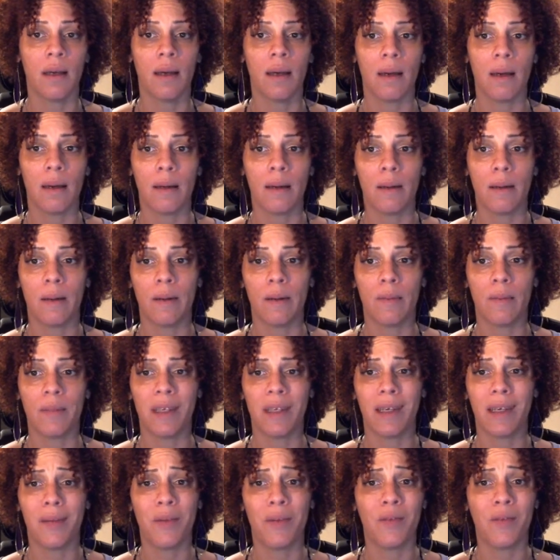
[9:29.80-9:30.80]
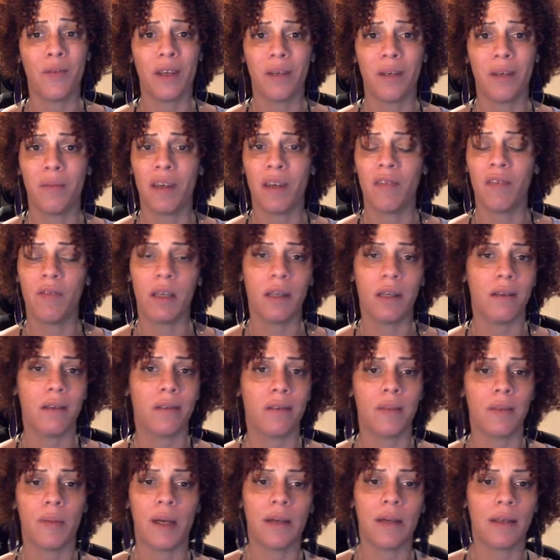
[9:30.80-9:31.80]
that I've been wanting to make
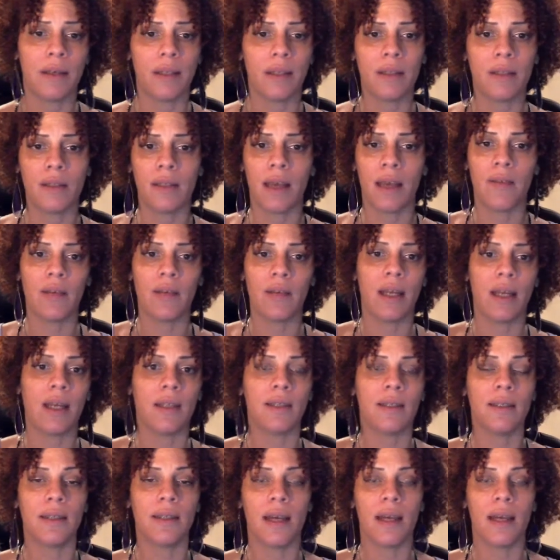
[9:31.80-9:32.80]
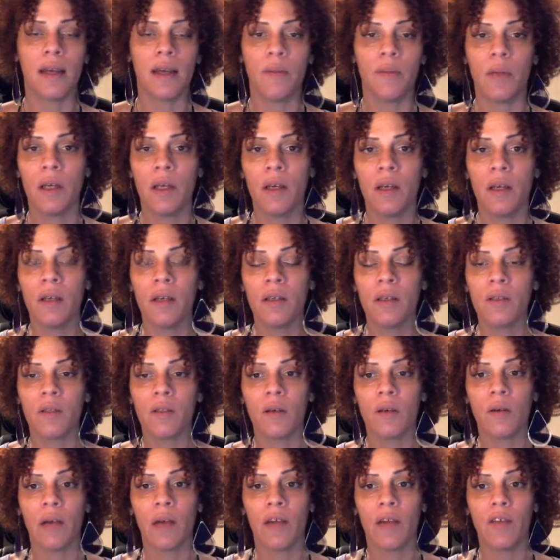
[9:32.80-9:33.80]
videos about. I just haven't had the time.
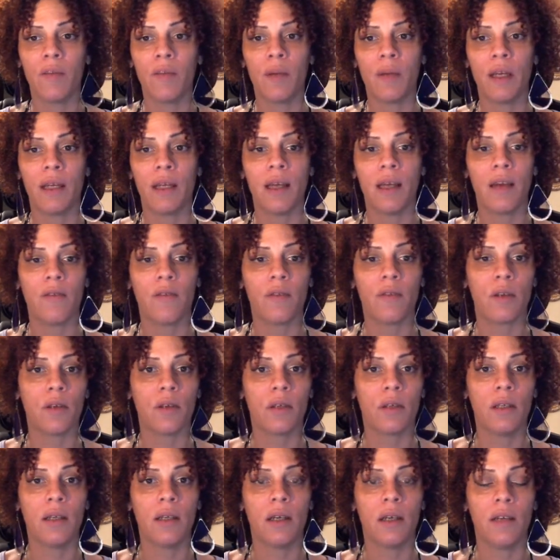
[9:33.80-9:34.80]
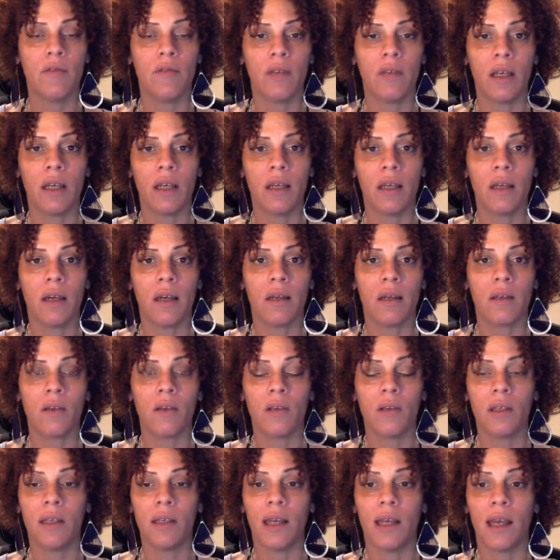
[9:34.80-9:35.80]
So everybody have a good evening, a
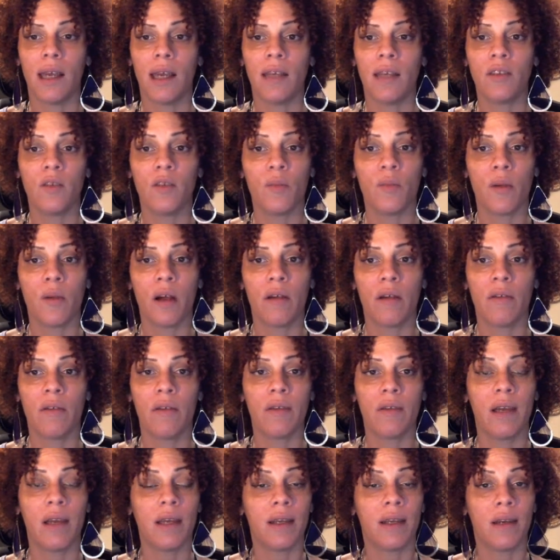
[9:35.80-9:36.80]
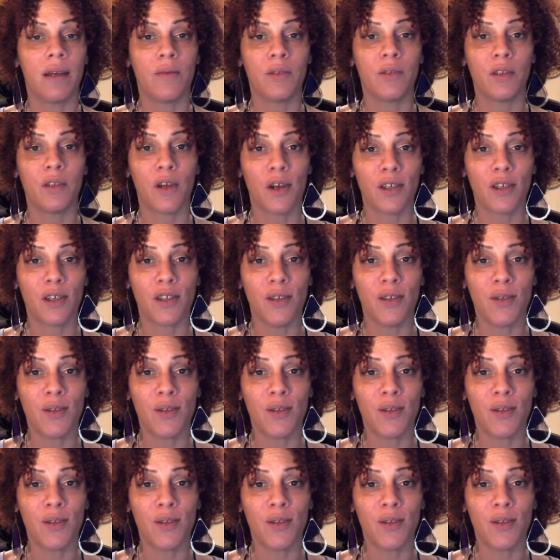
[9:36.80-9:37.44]
good day tomorrow, and I will talk to you